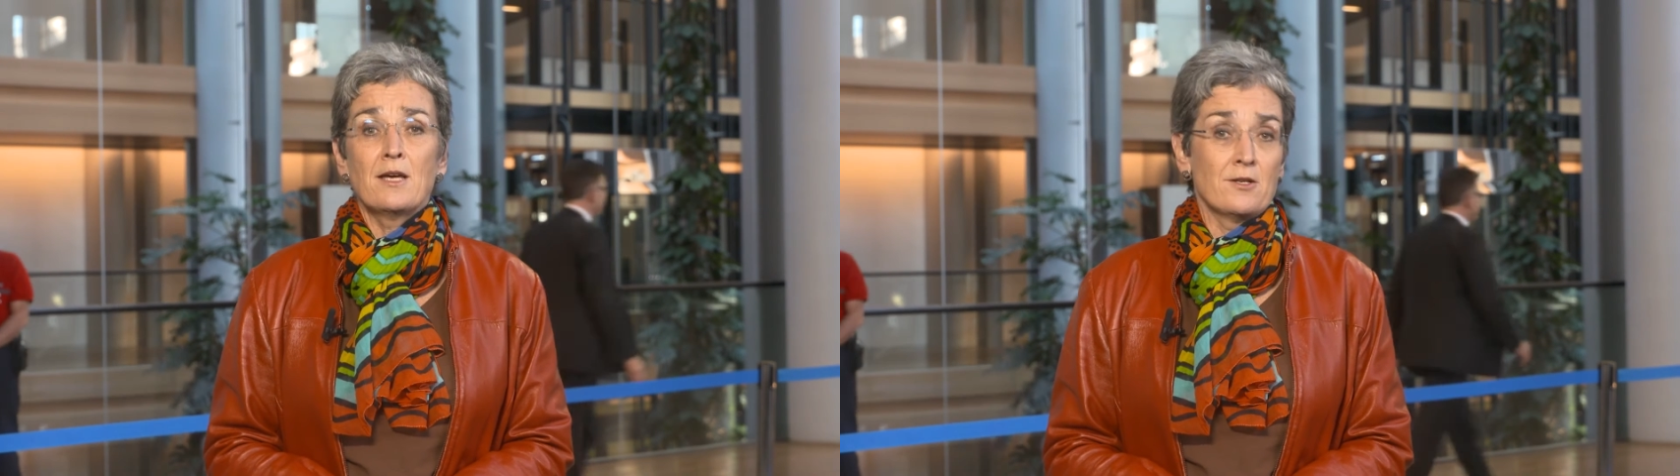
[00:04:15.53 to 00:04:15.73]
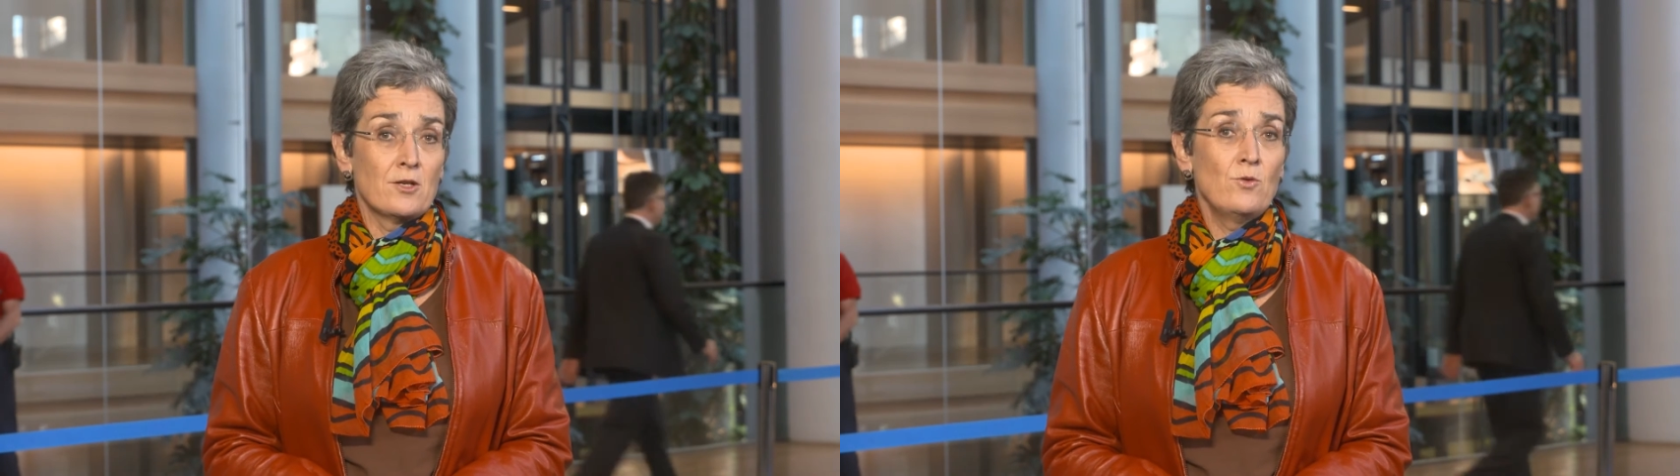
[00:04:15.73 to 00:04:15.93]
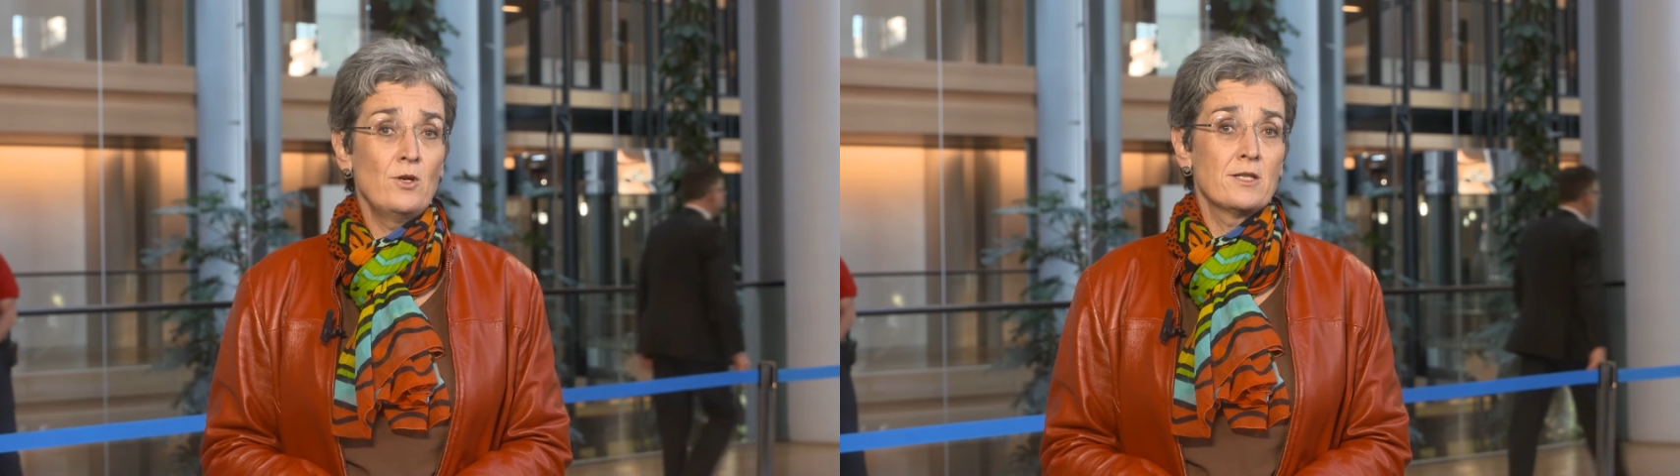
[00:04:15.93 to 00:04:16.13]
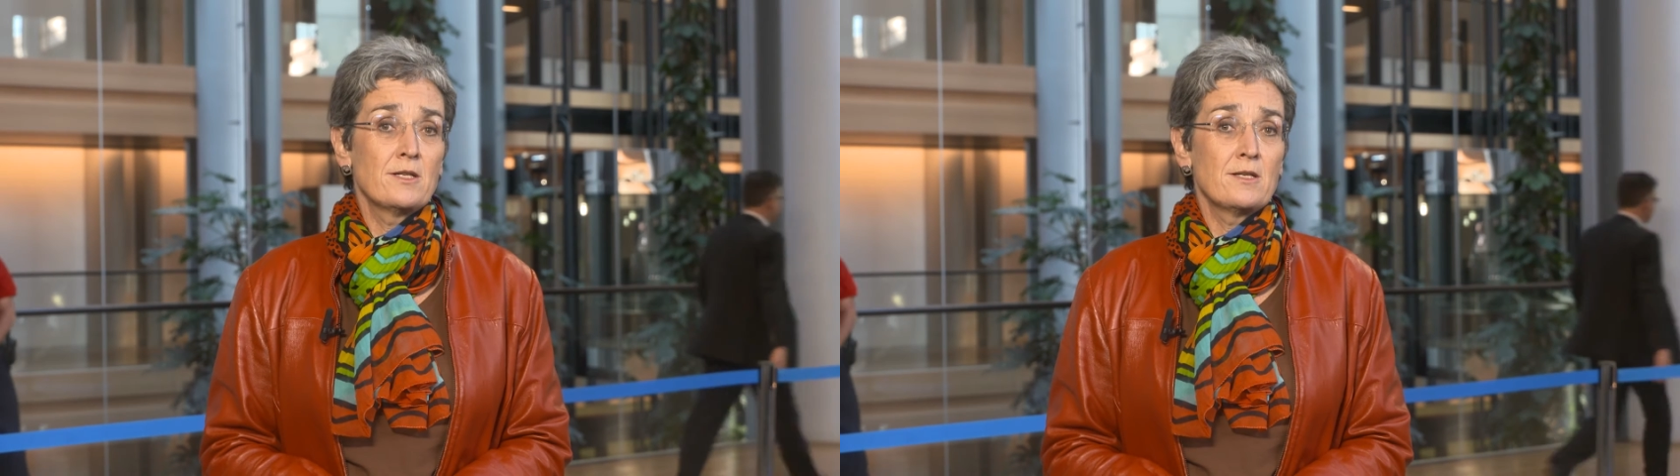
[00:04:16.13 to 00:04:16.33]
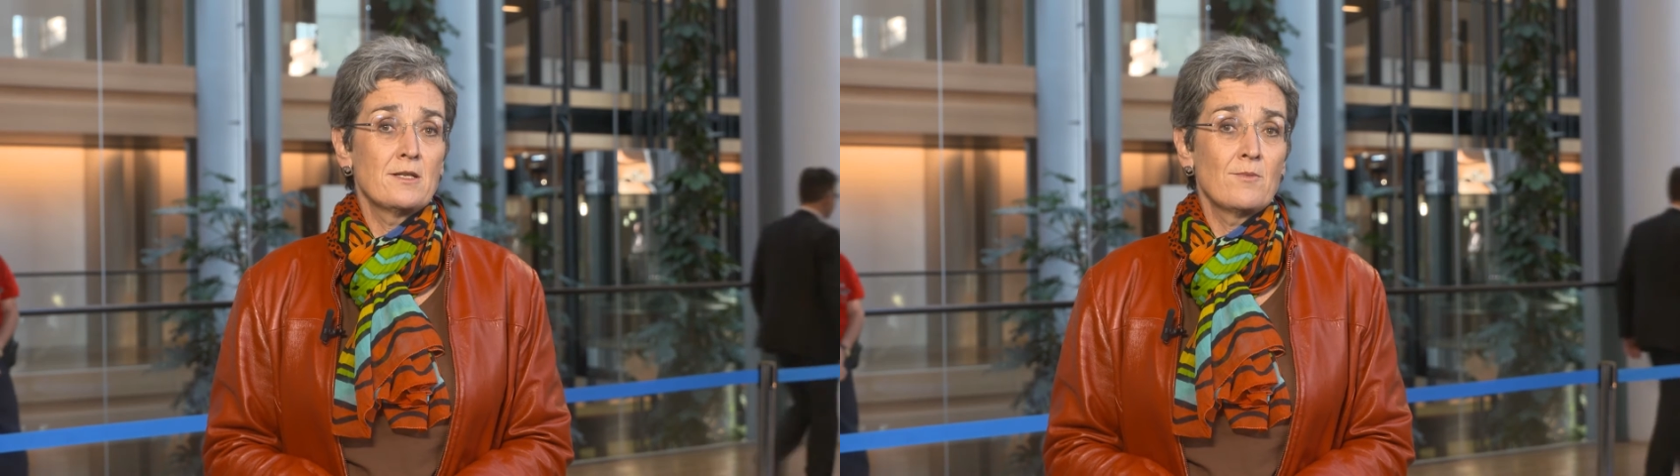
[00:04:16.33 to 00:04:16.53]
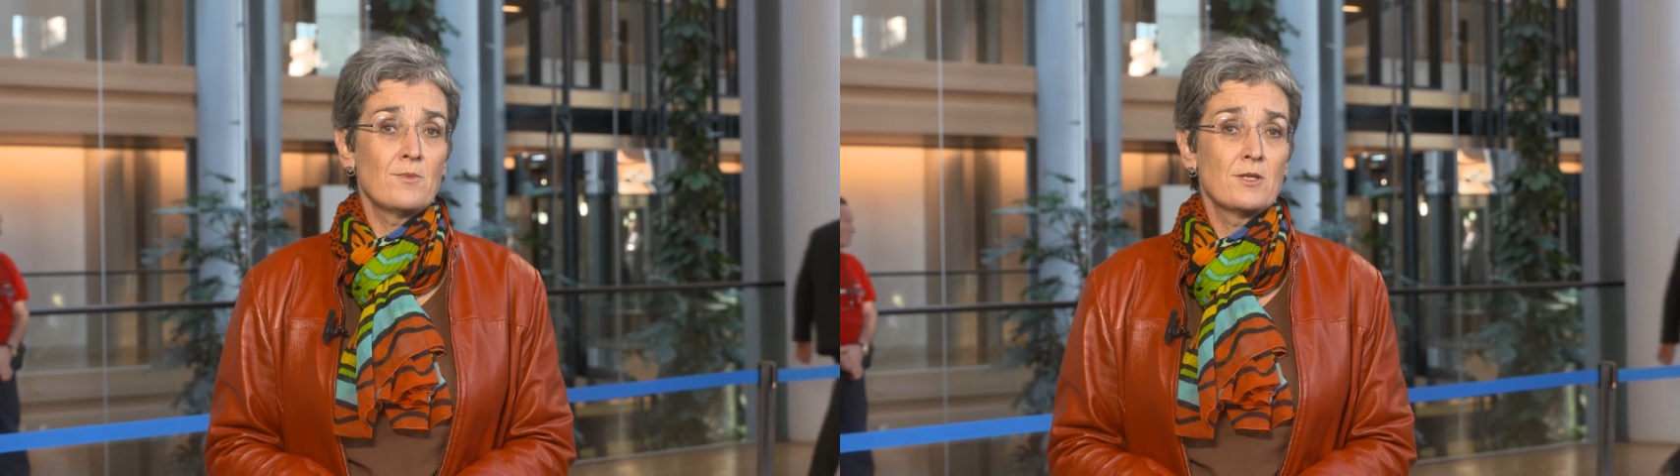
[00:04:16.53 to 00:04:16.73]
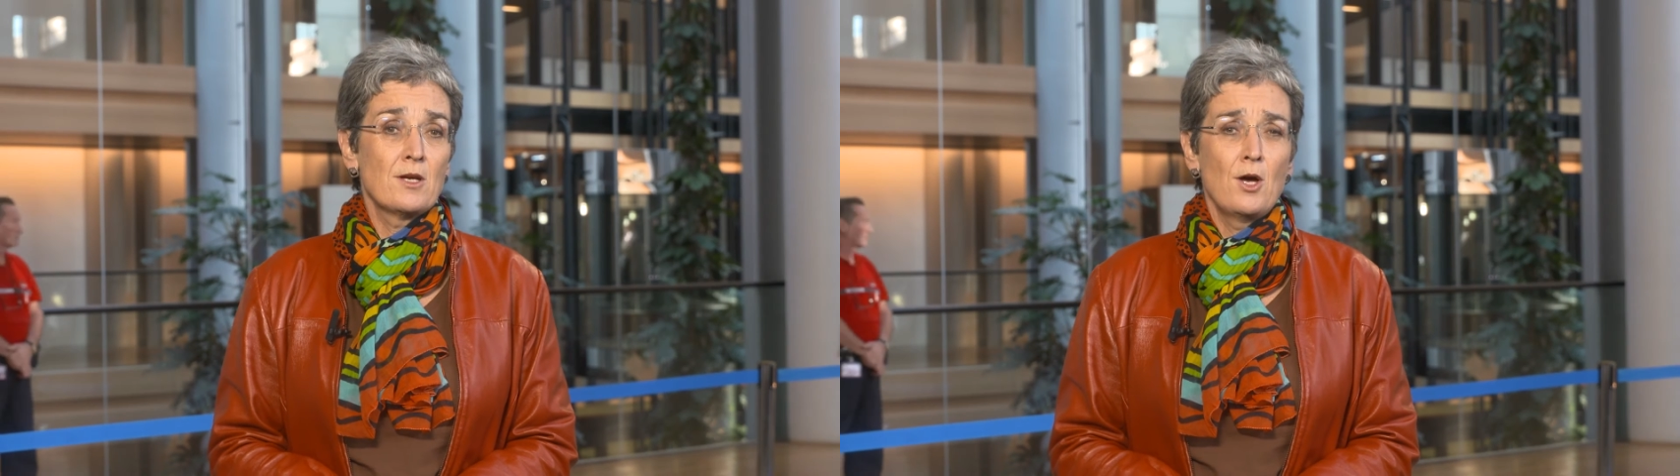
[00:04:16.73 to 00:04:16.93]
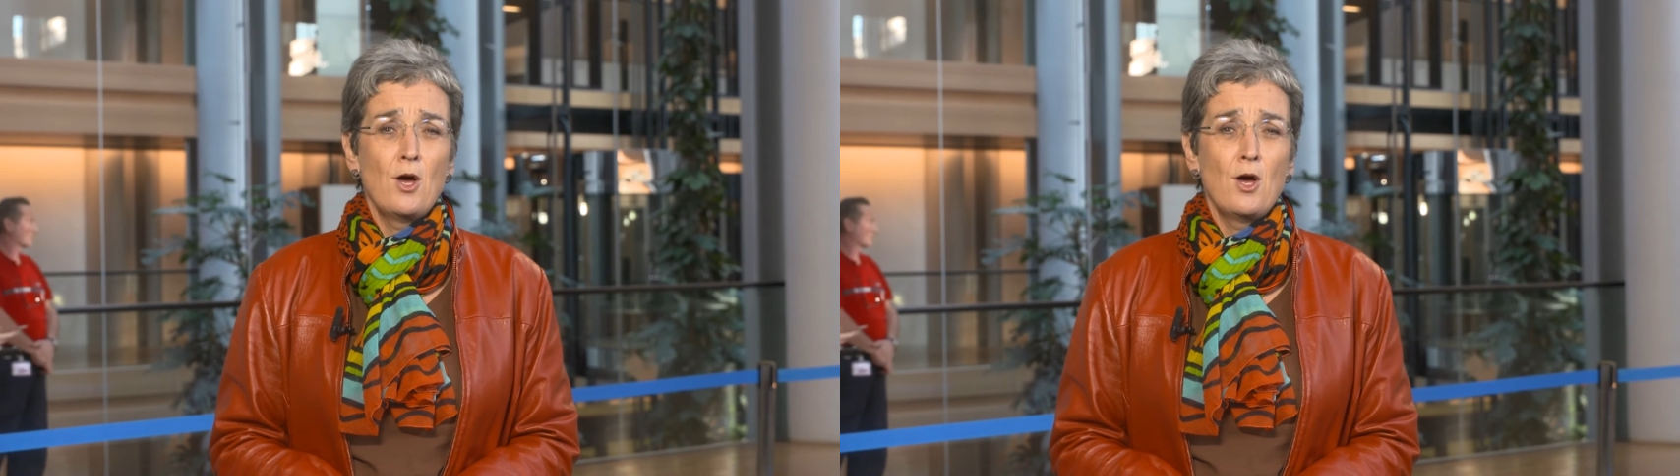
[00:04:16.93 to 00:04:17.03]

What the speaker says: and cooling systems,